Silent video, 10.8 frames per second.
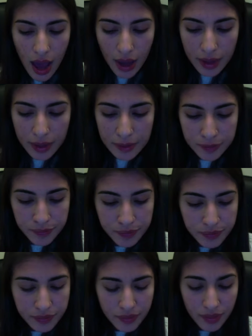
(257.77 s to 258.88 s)

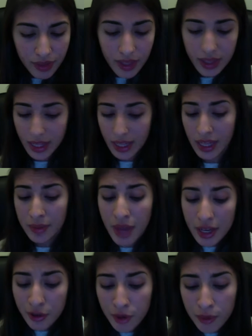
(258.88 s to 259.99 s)
The claim that
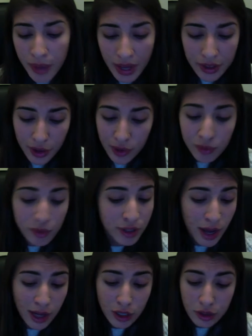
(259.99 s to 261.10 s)
equal pay alone will
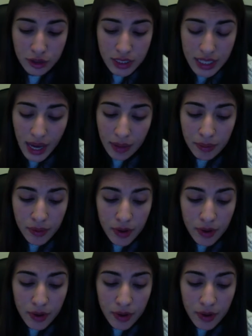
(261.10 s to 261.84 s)
not close the gap